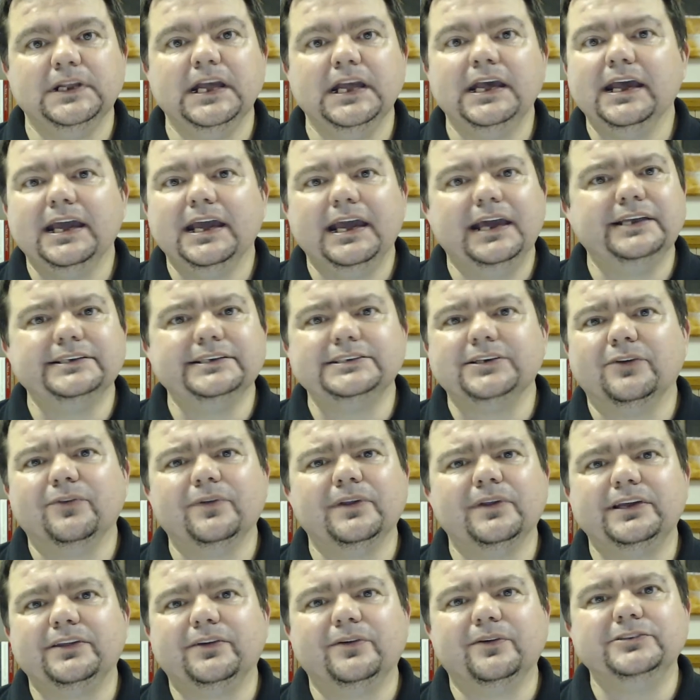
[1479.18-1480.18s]
It is
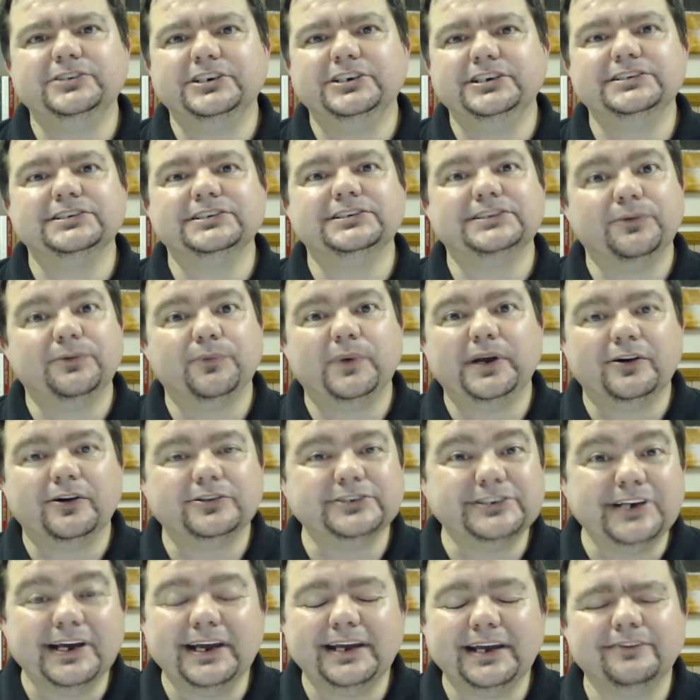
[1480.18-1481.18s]
only through Jesus that we are
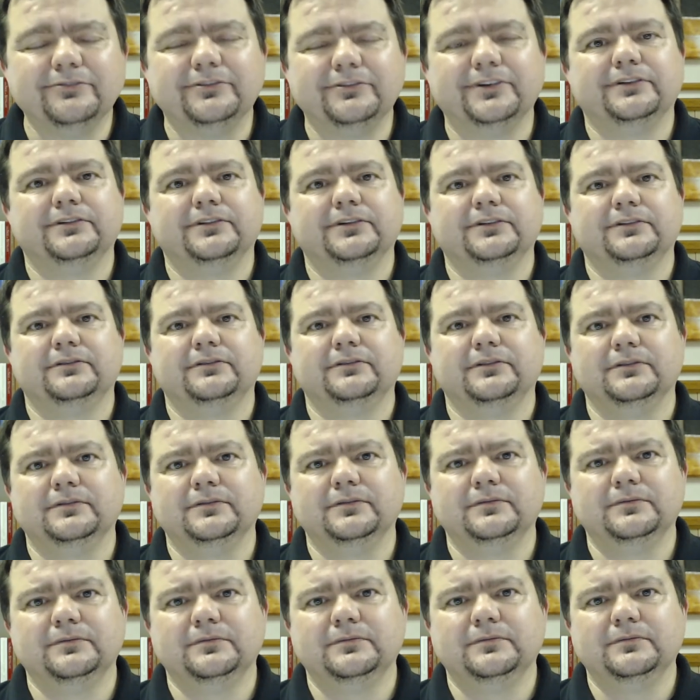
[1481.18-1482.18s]
saved.
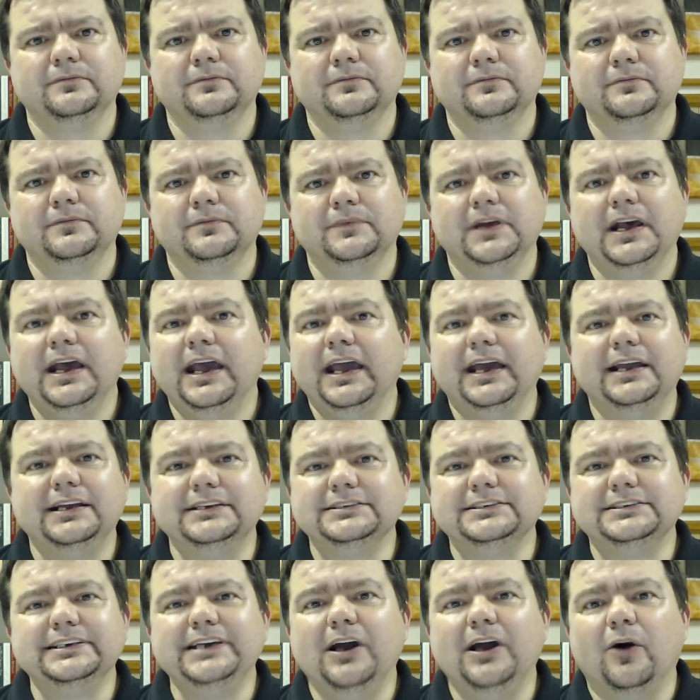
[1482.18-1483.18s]
It
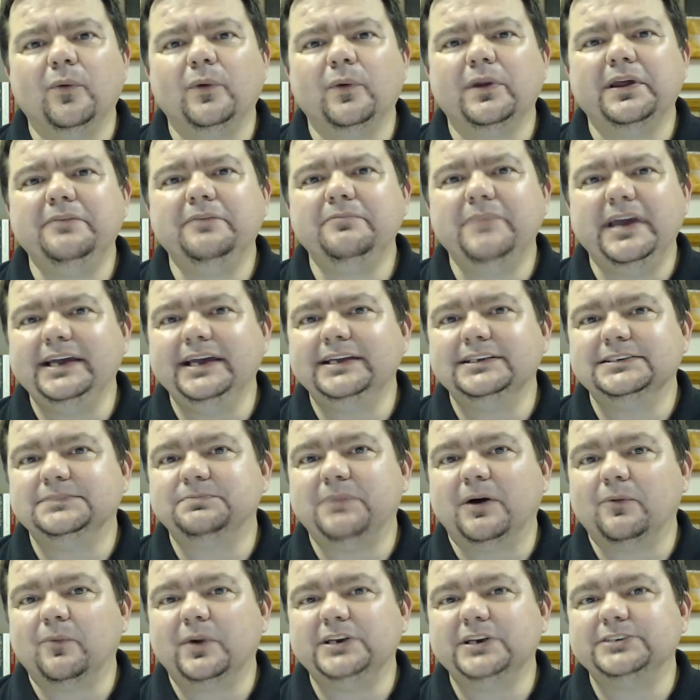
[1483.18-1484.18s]
is the only means
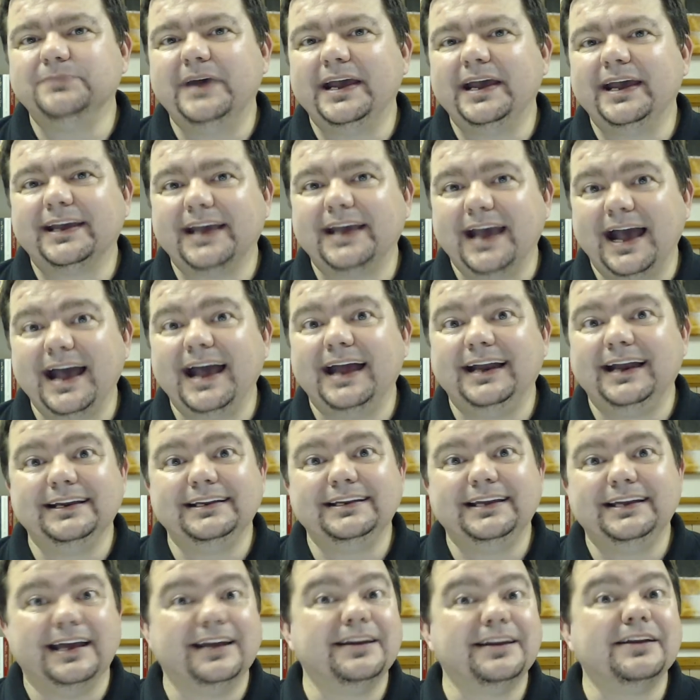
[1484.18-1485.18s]
by which
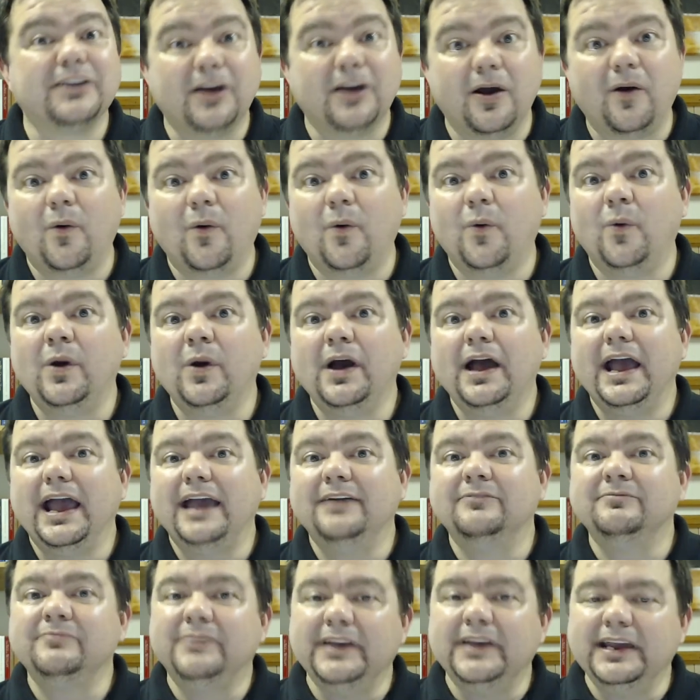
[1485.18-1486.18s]
mankind can go
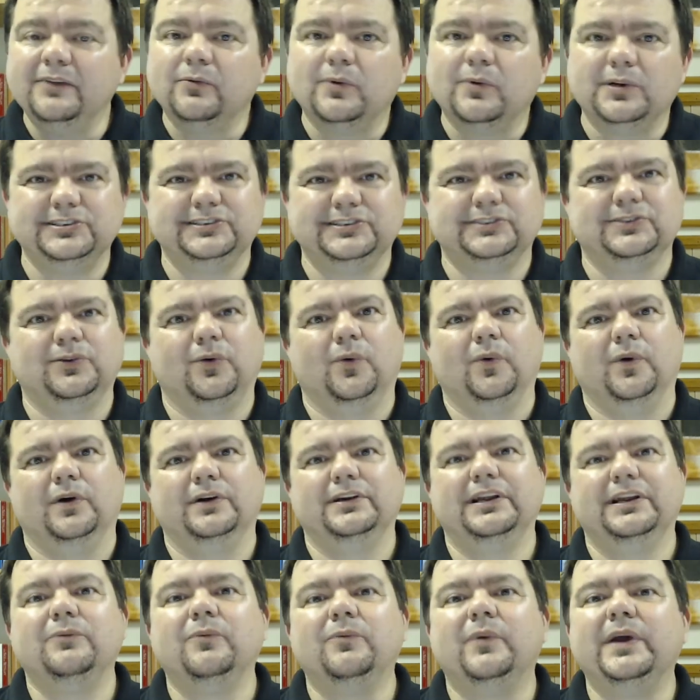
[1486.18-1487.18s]
and be restored,
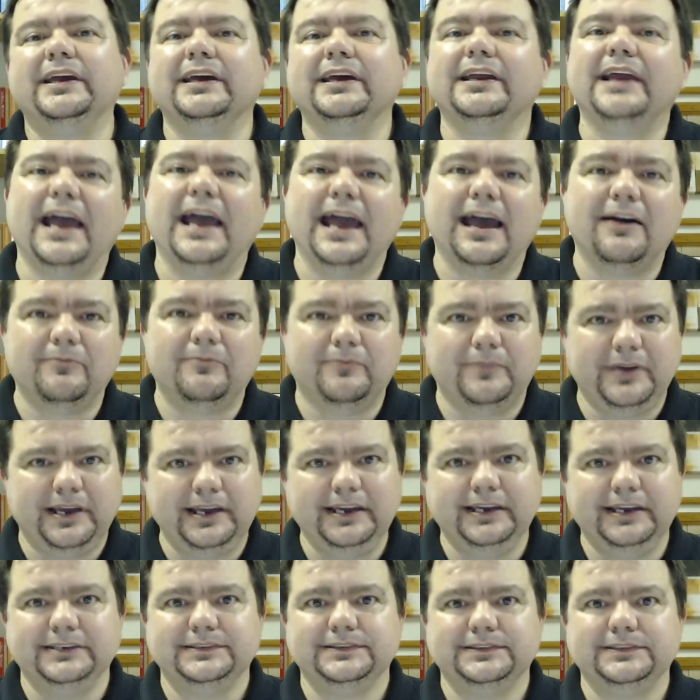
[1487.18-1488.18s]
that we can have
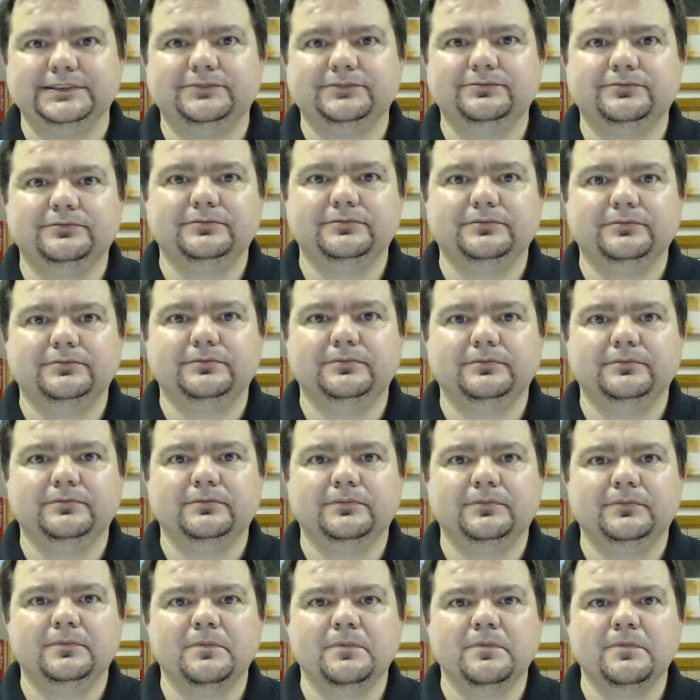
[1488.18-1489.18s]
peace,
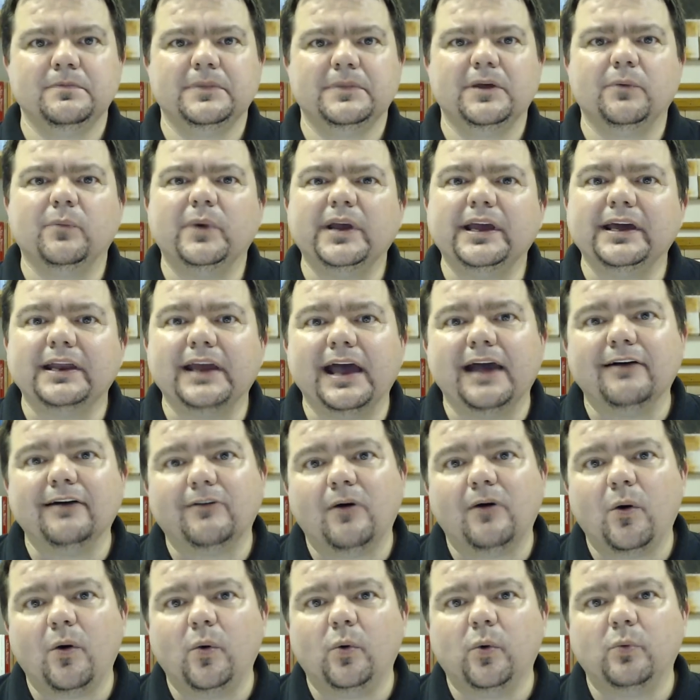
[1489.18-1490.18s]
that we can have
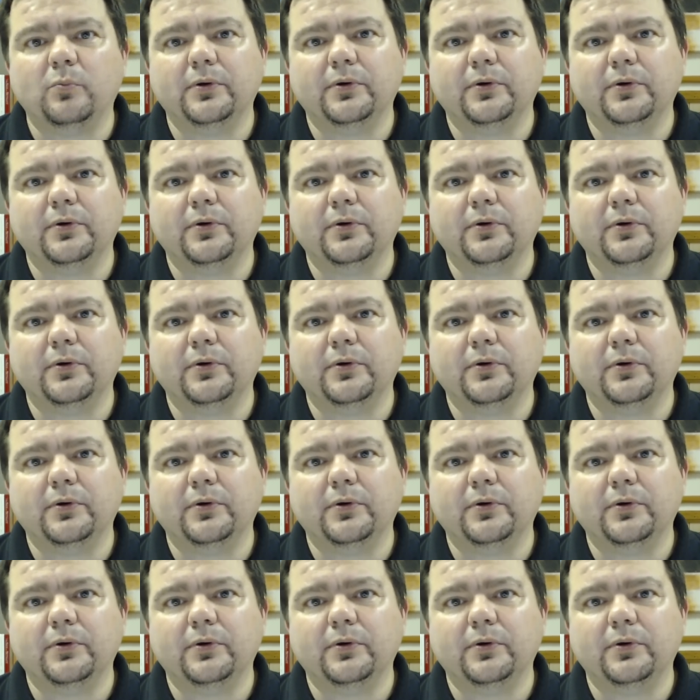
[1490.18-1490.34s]
hope.